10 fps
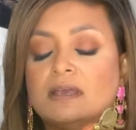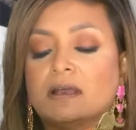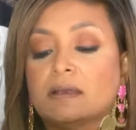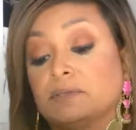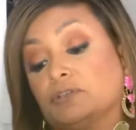
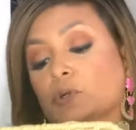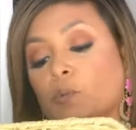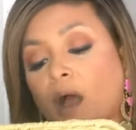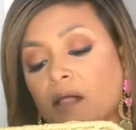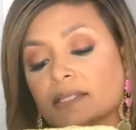your
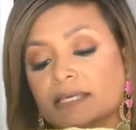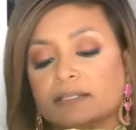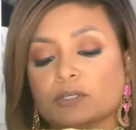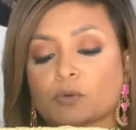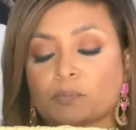
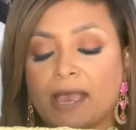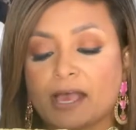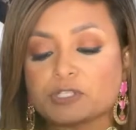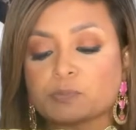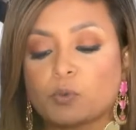wallet, your
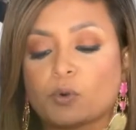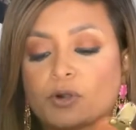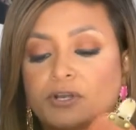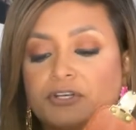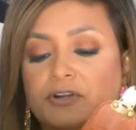
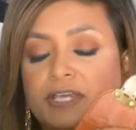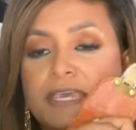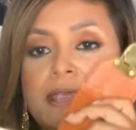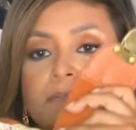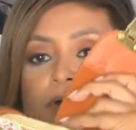passport, your
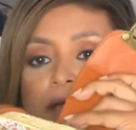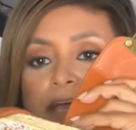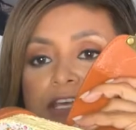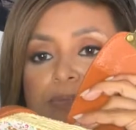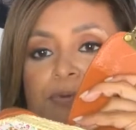
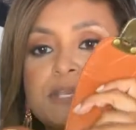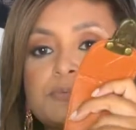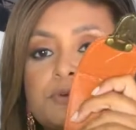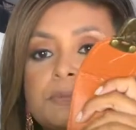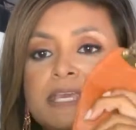camera. It's pretty
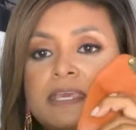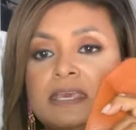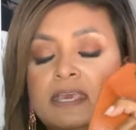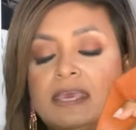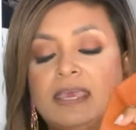roomy.
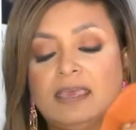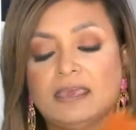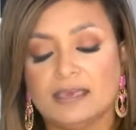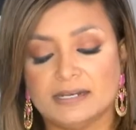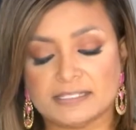
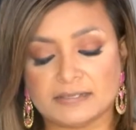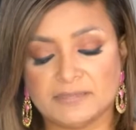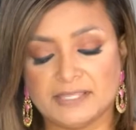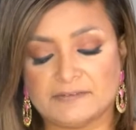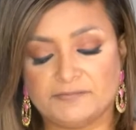And it's
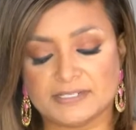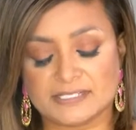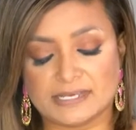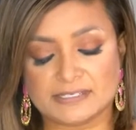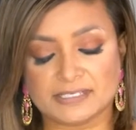something that fits
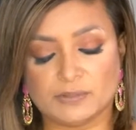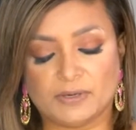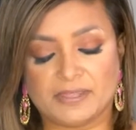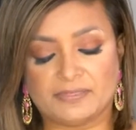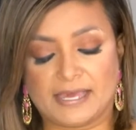nicely
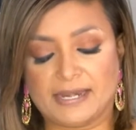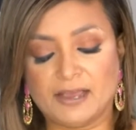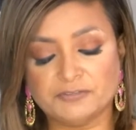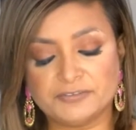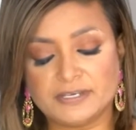with that
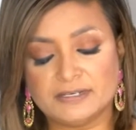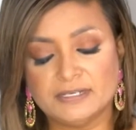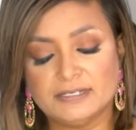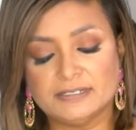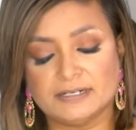outfit.
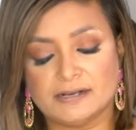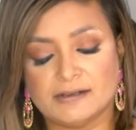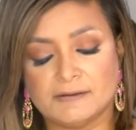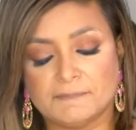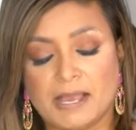
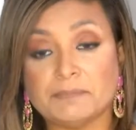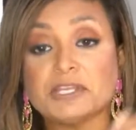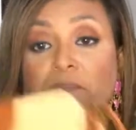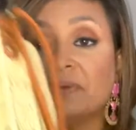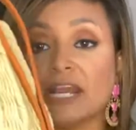I'm
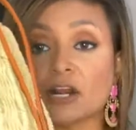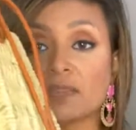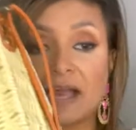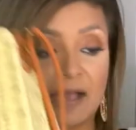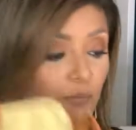gonna pair
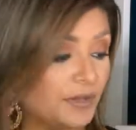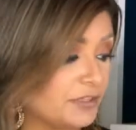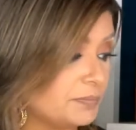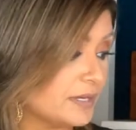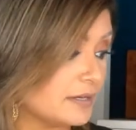that
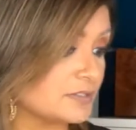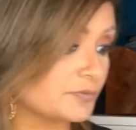with, because